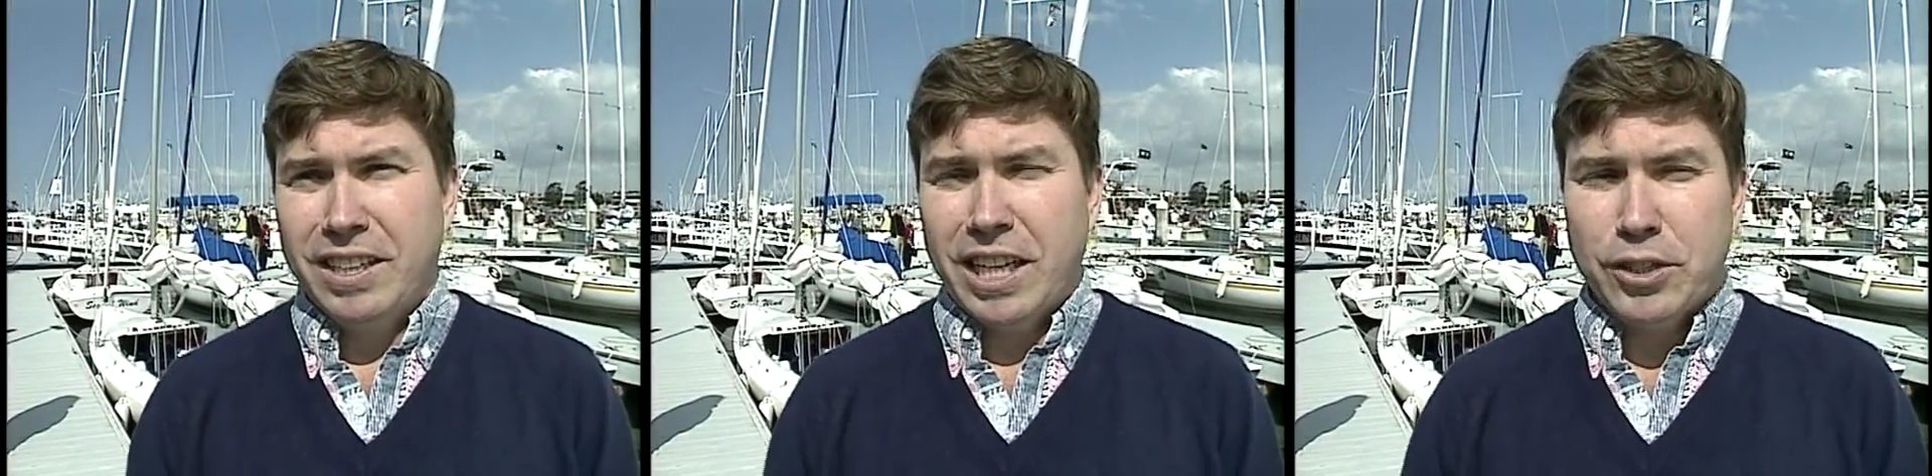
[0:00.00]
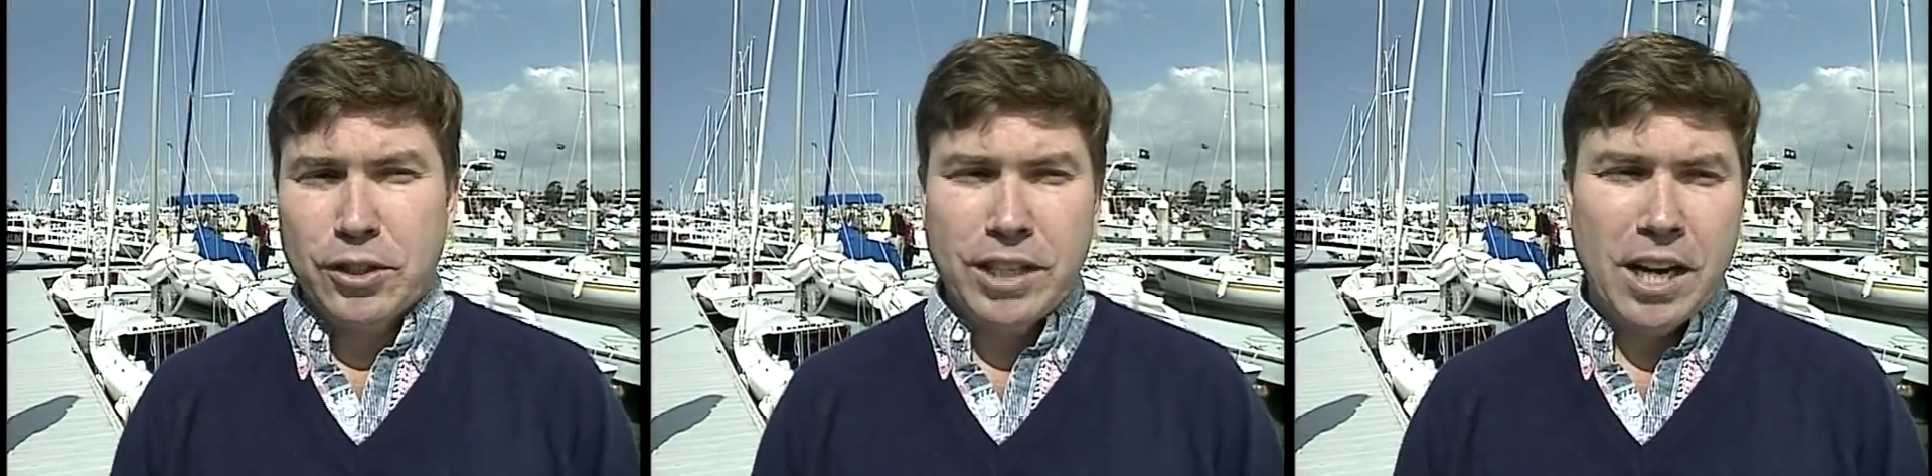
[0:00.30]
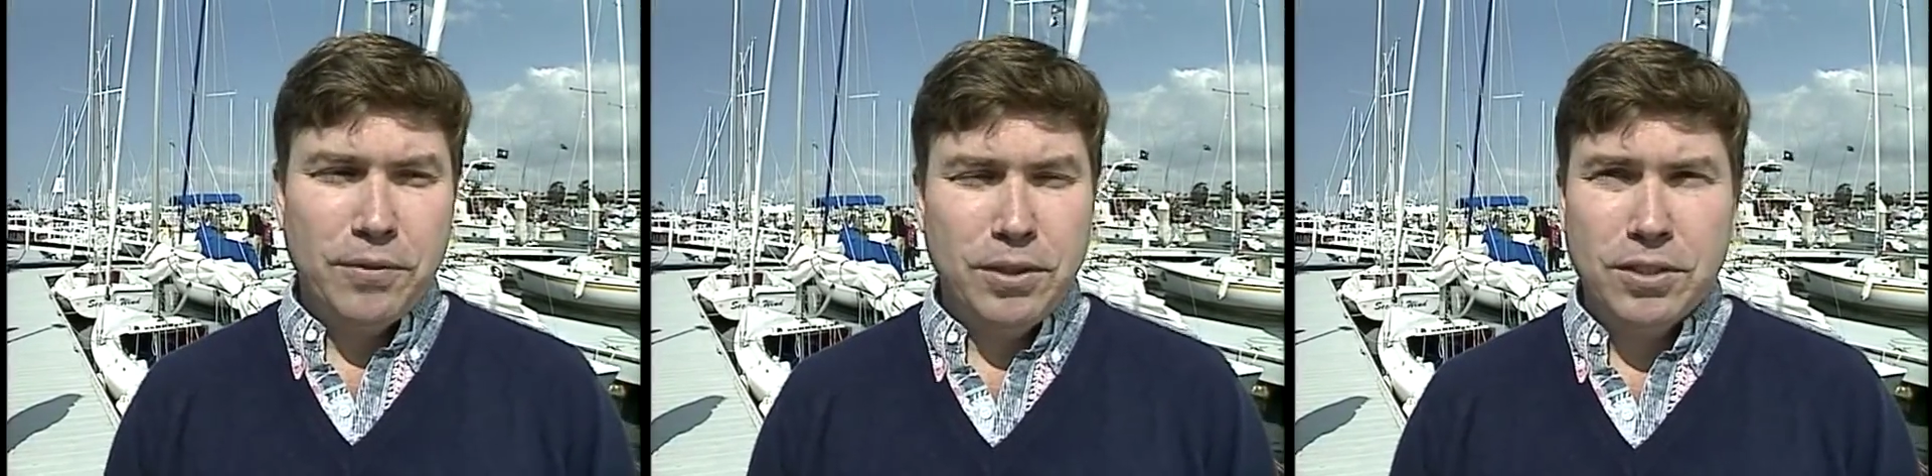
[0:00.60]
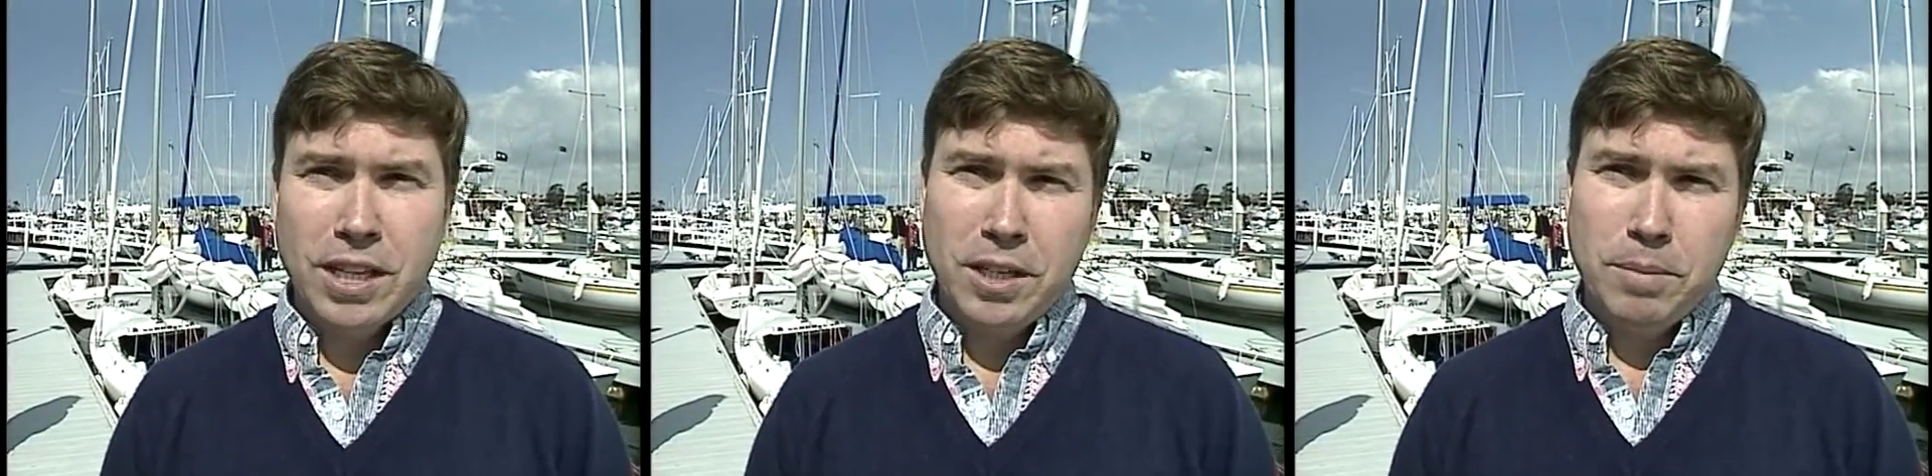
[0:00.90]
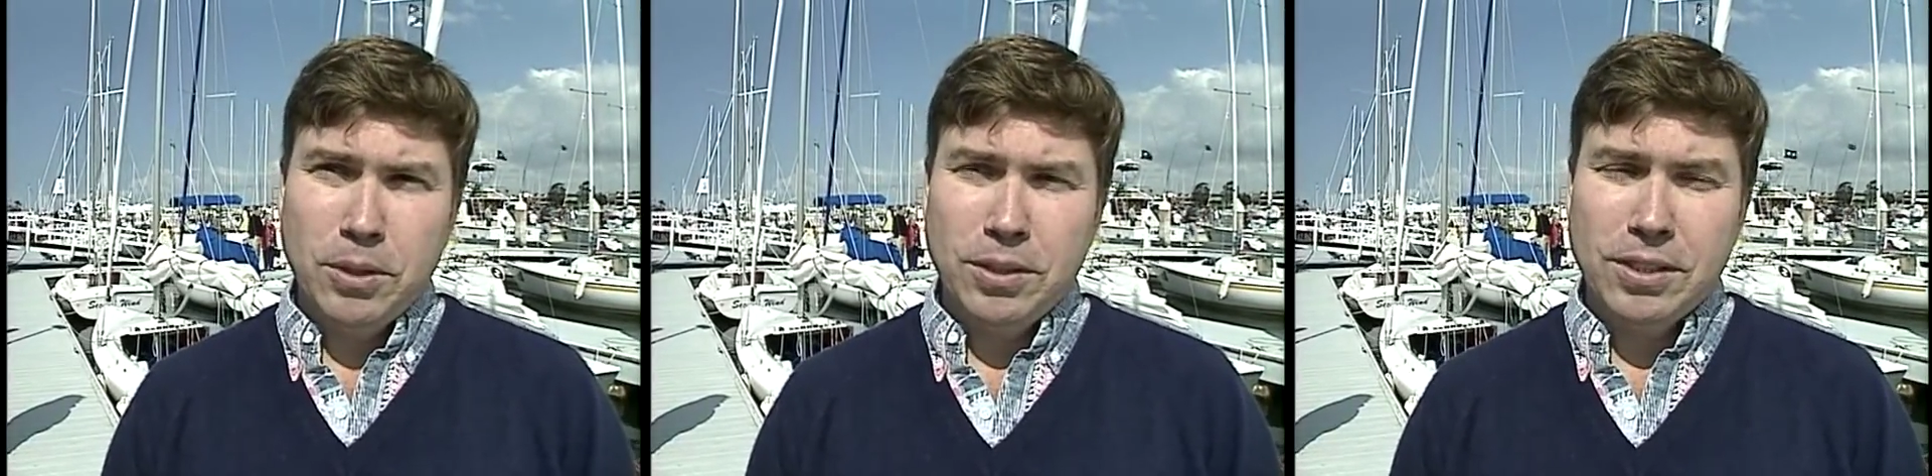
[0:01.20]
Kind of turned out if you design a
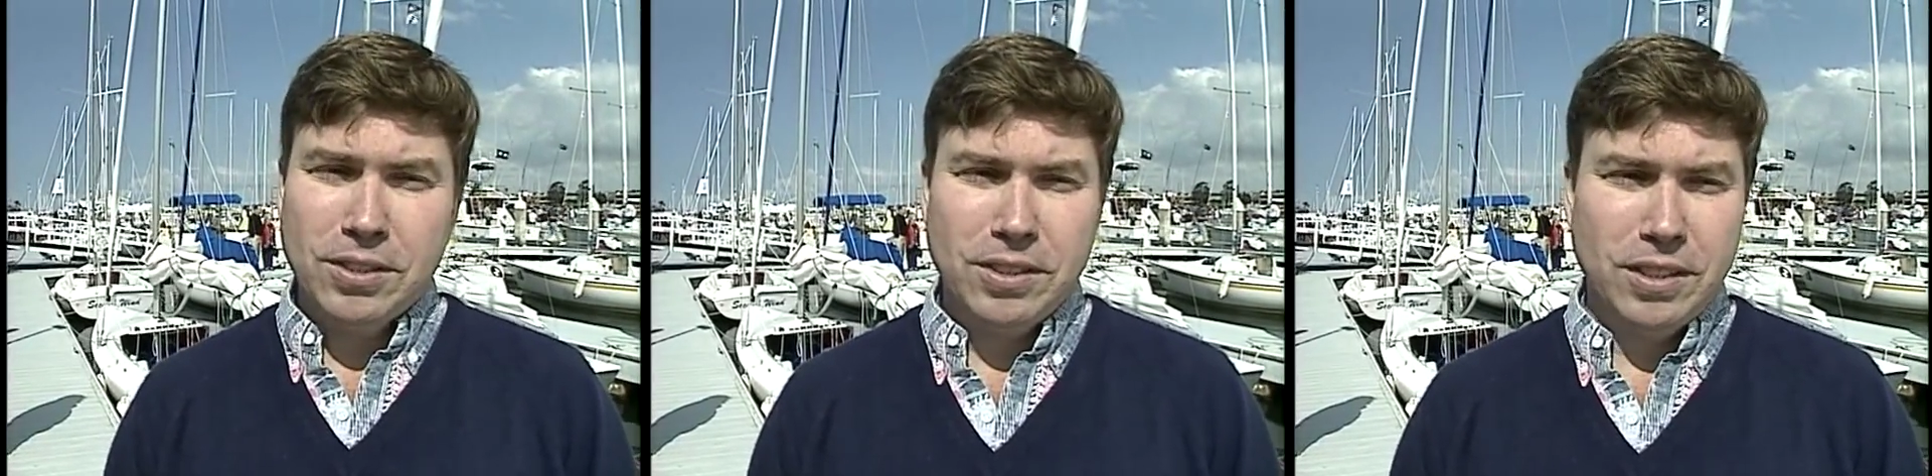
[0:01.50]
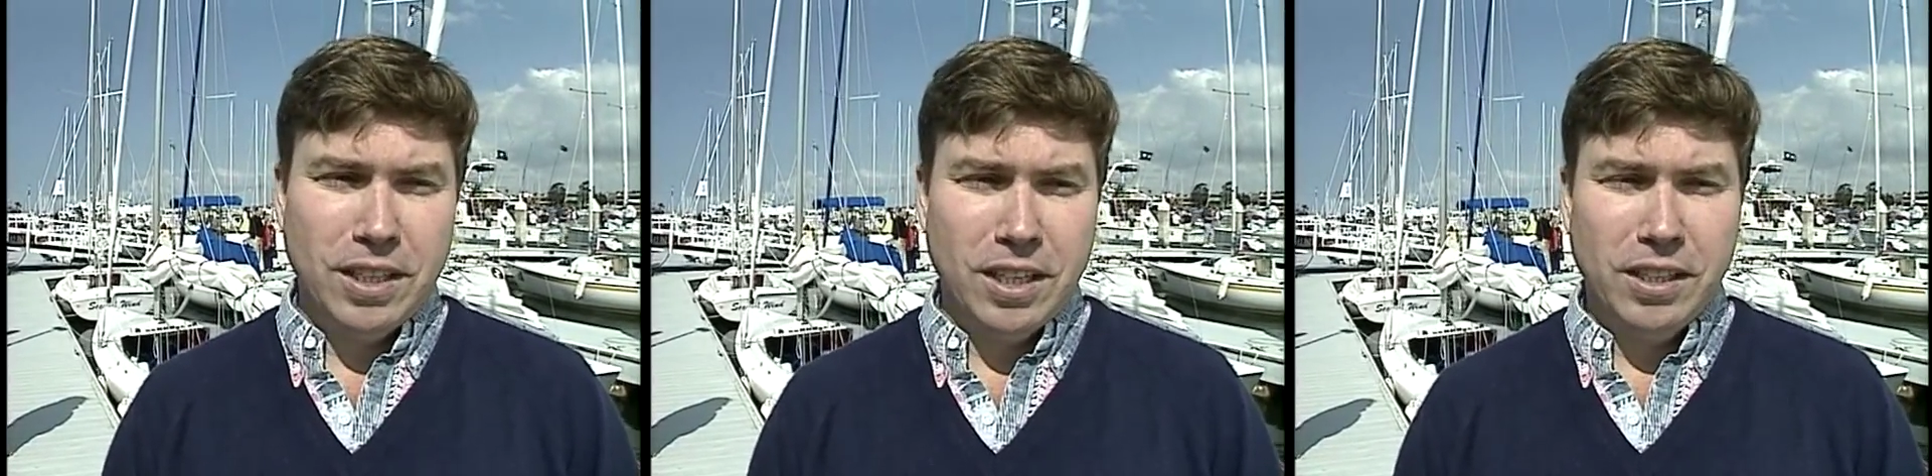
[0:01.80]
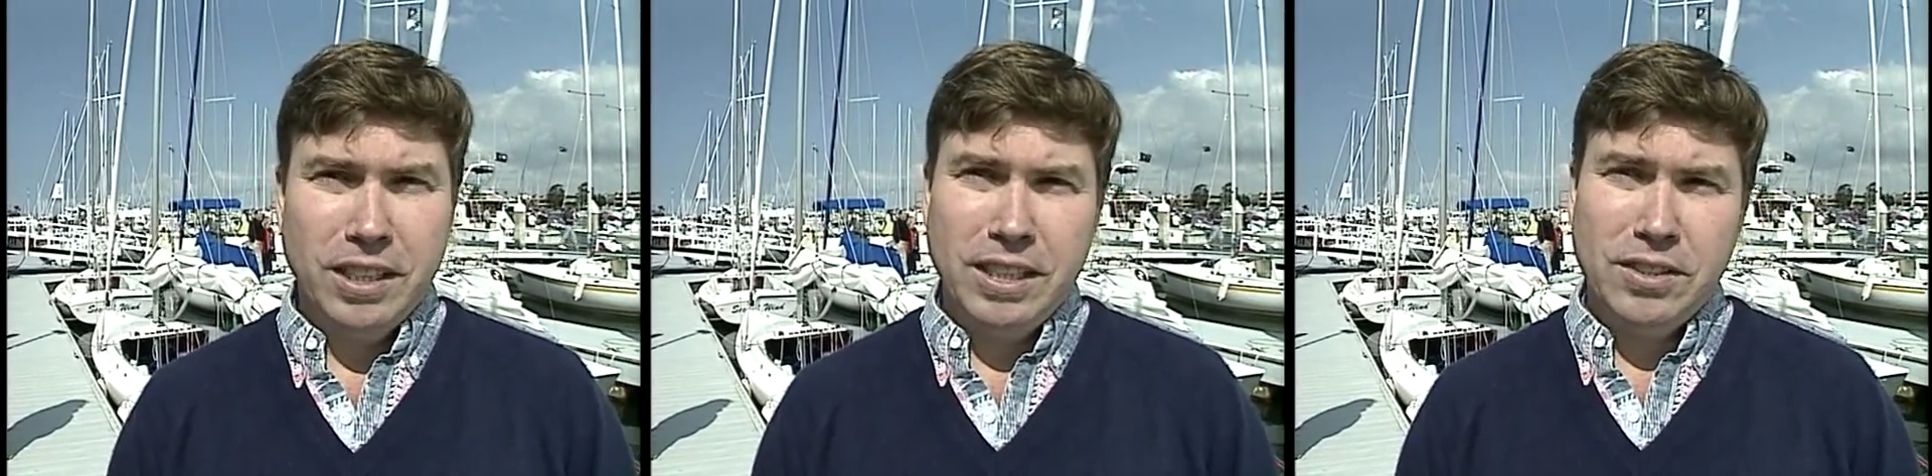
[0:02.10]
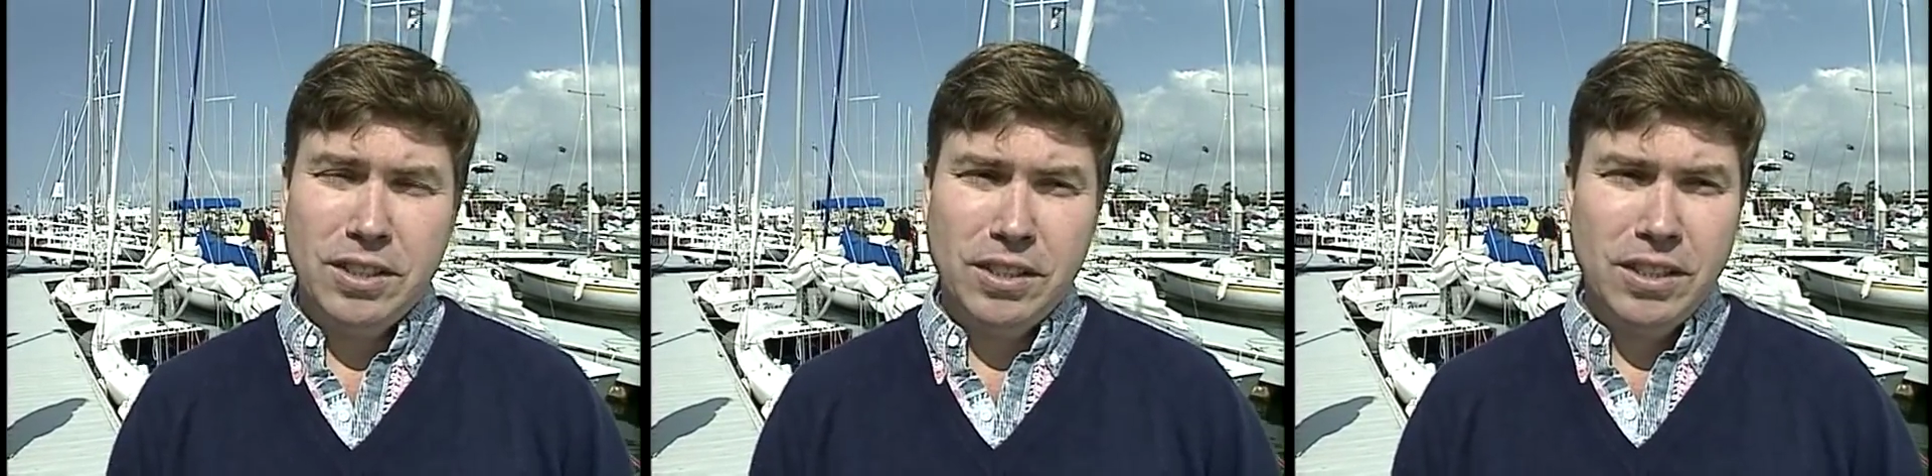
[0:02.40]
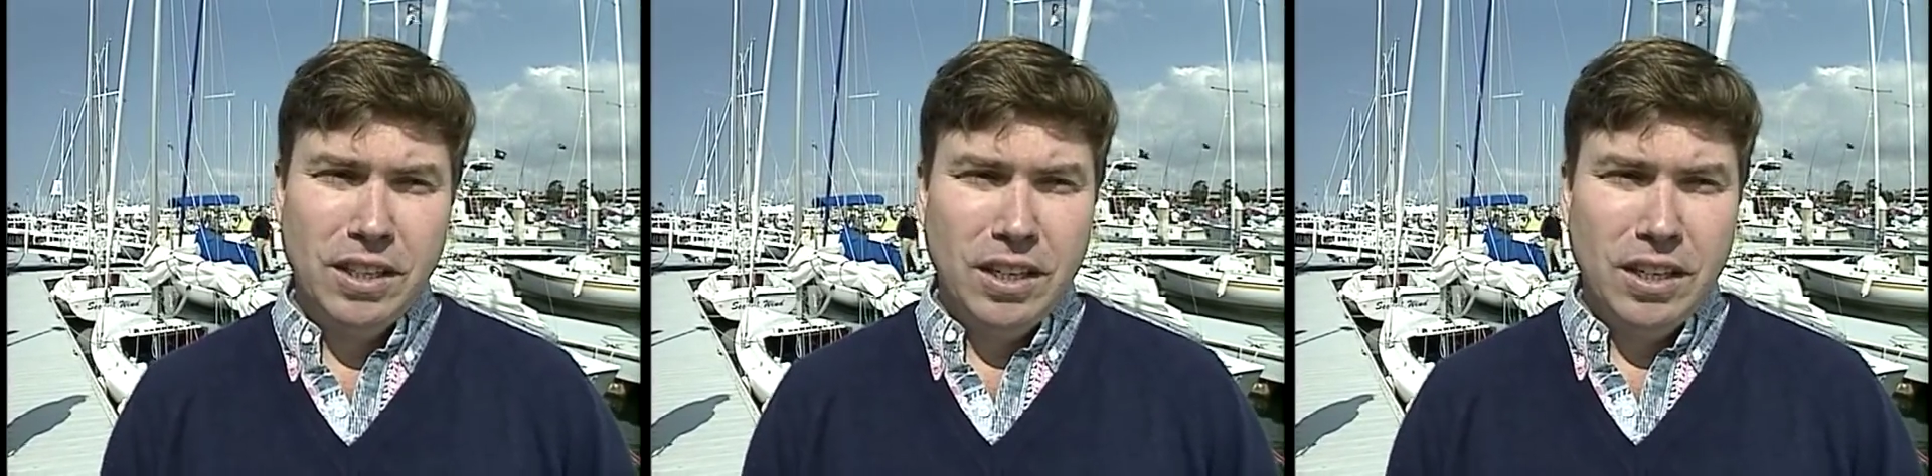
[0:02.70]
boat that's uh, easy